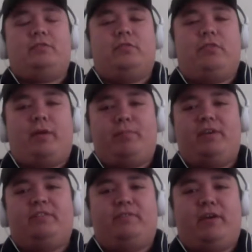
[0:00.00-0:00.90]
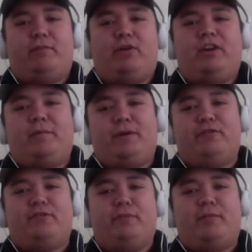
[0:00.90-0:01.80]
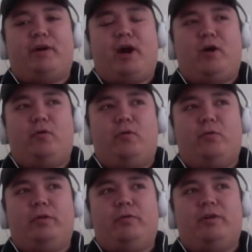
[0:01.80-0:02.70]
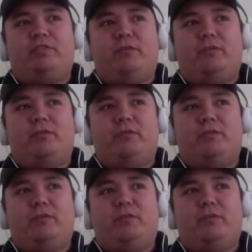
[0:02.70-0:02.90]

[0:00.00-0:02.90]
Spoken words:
so that piece of vibranium, I don't know if you remember how old it was.